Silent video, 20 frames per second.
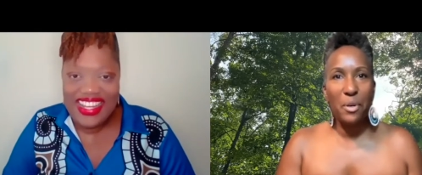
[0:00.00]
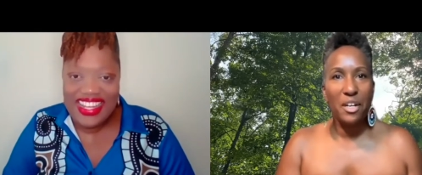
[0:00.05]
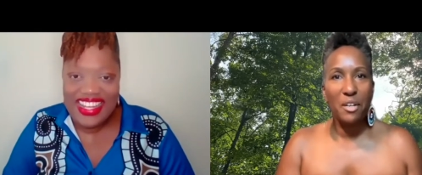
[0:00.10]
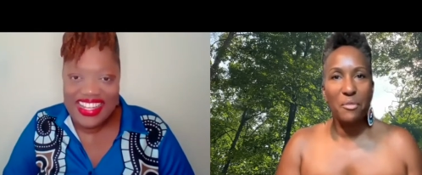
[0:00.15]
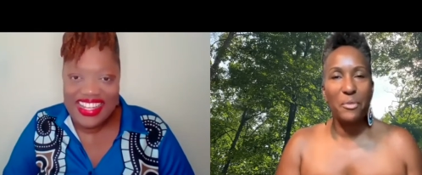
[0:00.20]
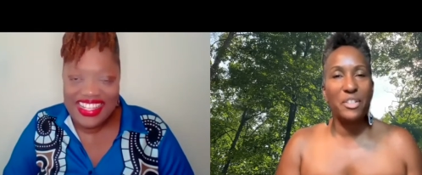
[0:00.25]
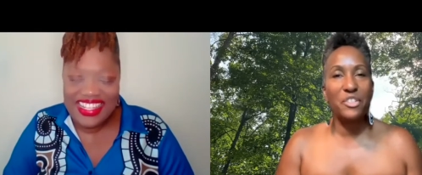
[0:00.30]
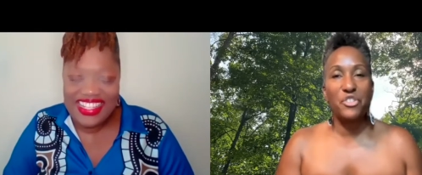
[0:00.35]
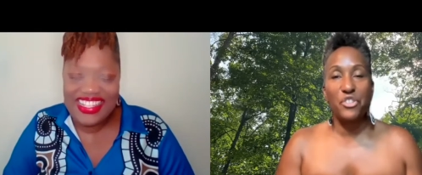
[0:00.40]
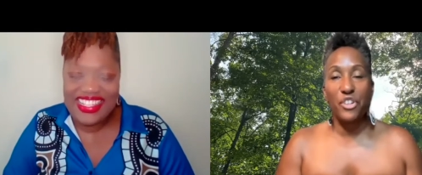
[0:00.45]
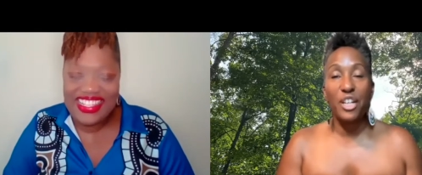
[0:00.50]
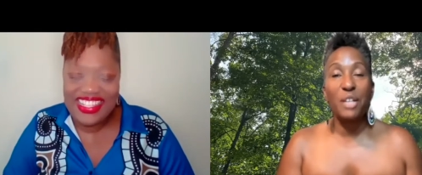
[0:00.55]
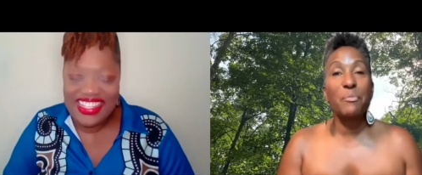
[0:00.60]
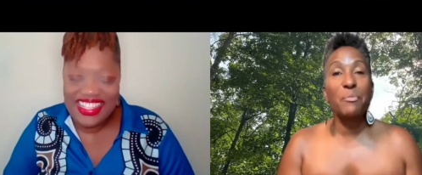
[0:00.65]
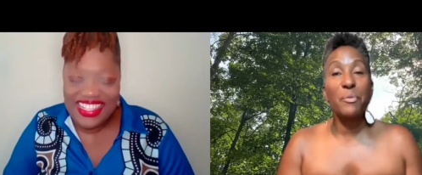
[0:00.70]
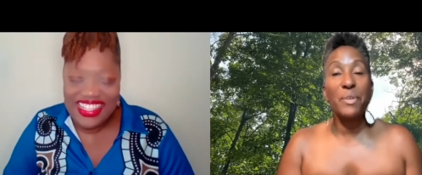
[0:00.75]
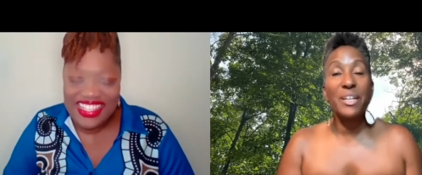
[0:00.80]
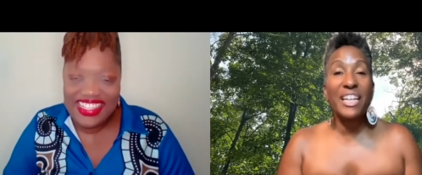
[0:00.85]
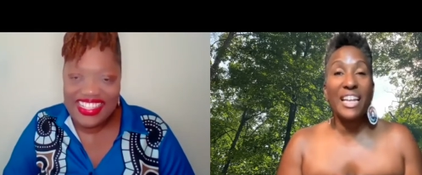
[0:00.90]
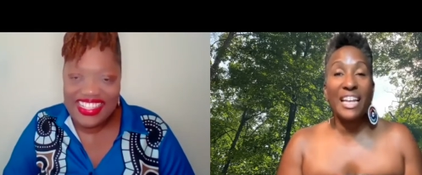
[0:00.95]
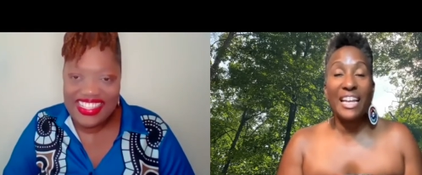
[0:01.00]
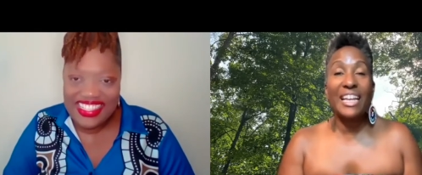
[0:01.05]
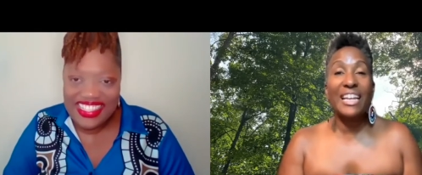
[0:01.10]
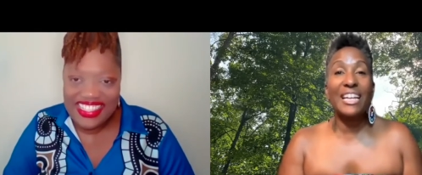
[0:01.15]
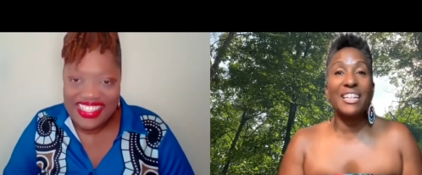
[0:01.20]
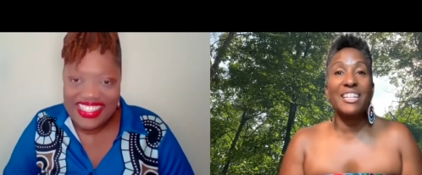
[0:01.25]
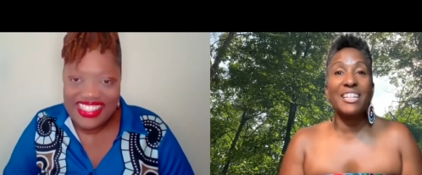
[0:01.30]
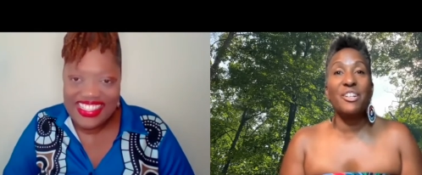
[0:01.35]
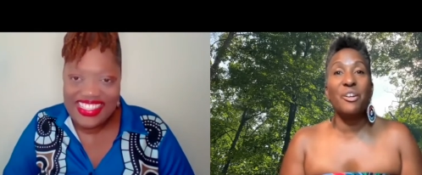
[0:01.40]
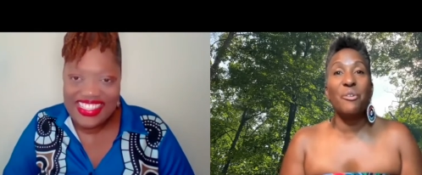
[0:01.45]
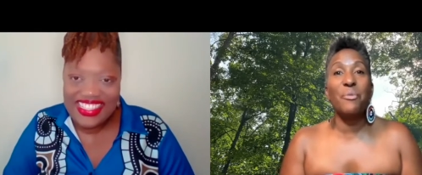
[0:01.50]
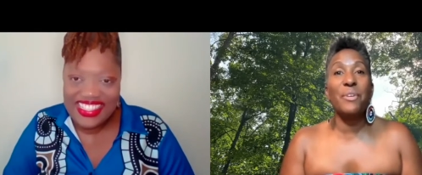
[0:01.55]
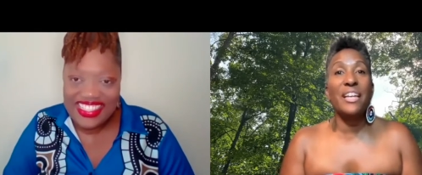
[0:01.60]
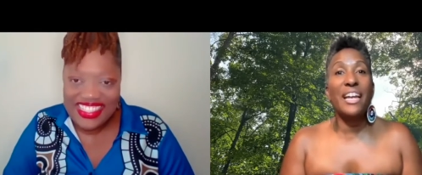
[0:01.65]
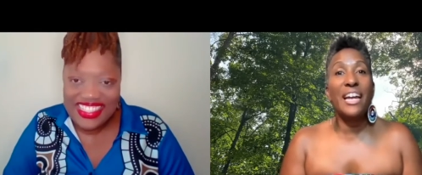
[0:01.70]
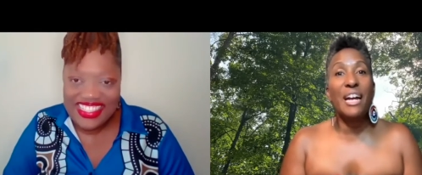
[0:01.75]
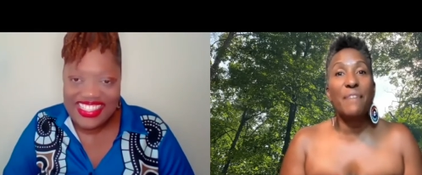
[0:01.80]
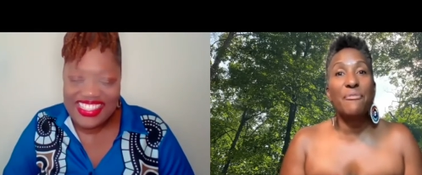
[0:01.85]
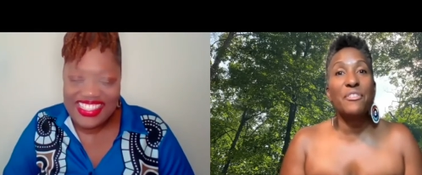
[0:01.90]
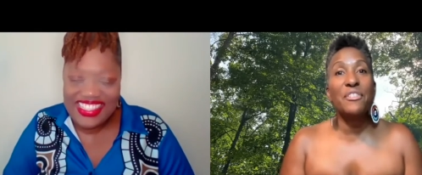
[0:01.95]
Speaker 1: pun, right? But we can't, you know, we
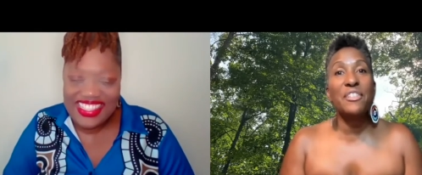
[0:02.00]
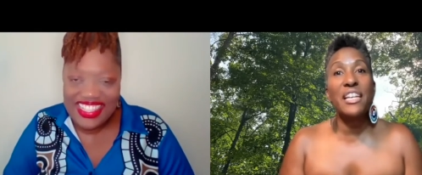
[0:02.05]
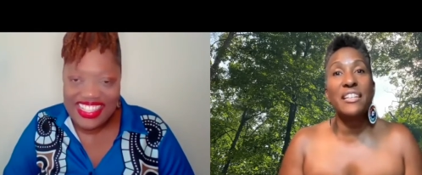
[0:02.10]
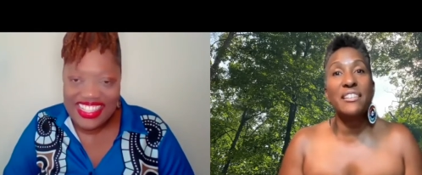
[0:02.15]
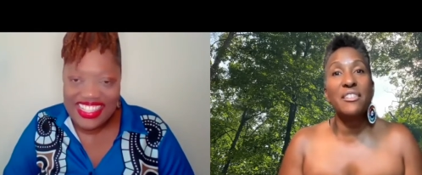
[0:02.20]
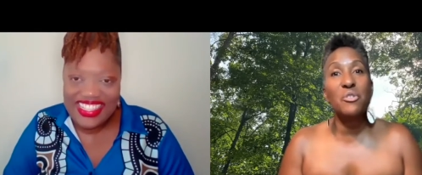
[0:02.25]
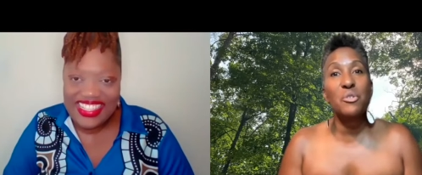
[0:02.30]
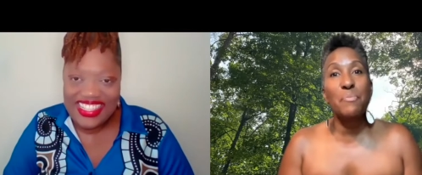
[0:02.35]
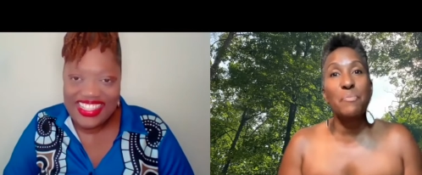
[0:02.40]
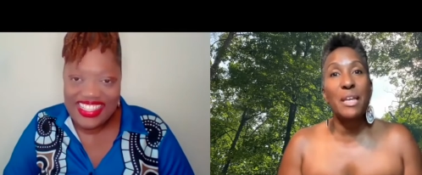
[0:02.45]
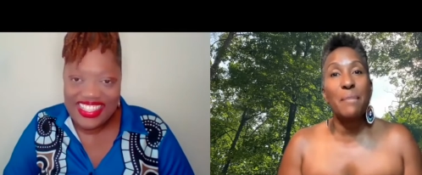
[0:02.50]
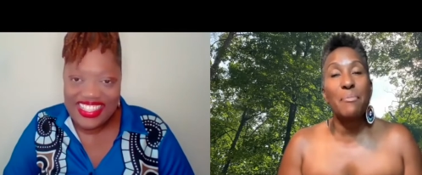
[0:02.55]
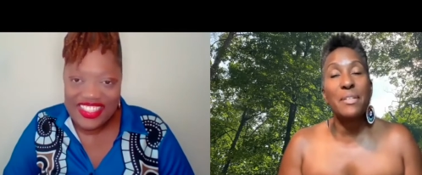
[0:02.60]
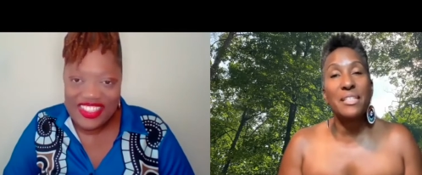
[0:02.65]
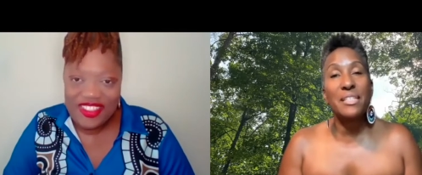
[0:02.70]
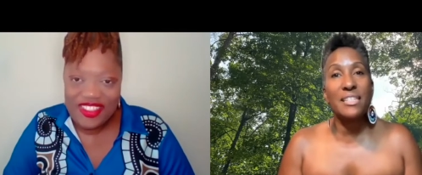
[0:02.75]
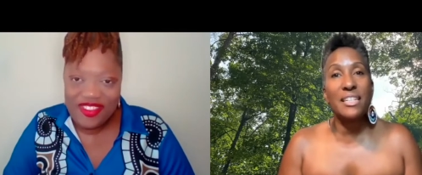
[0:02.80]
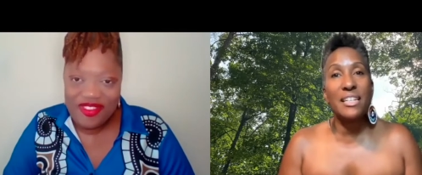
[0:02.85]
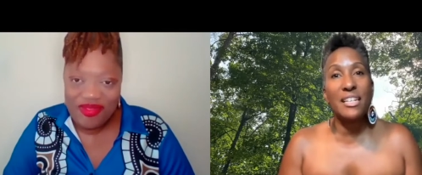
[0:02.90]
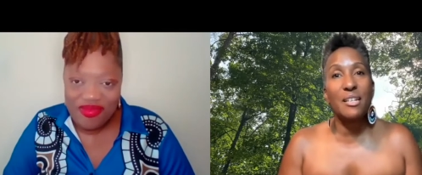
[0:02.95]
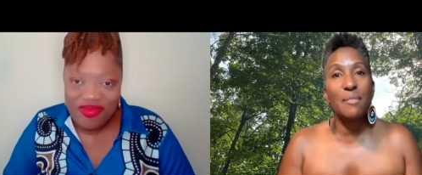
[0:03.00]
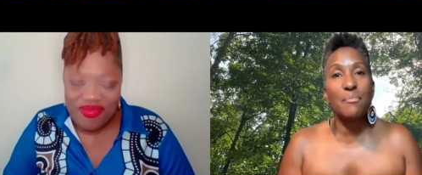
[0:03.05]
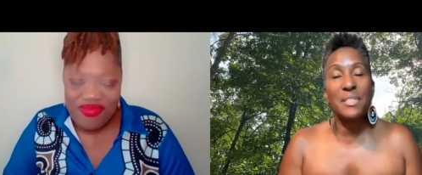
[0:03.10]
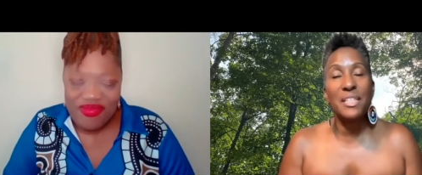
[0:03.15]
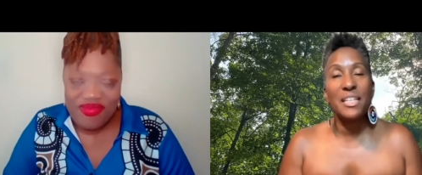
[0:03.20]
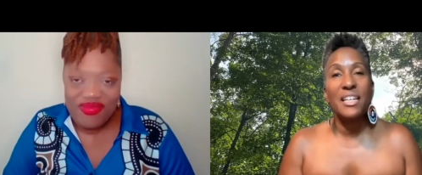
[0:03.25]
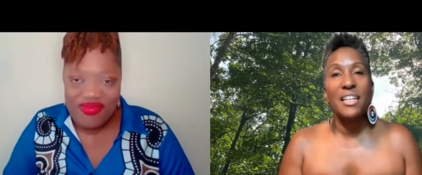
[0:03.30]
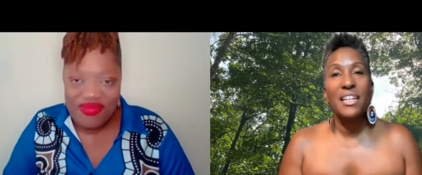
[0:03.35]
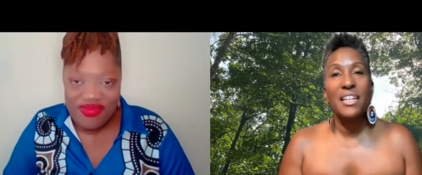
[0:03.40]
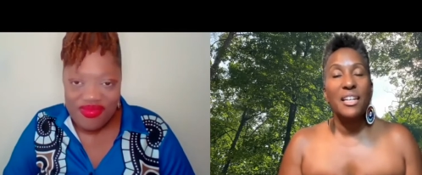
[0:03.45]
have to take those baby steps.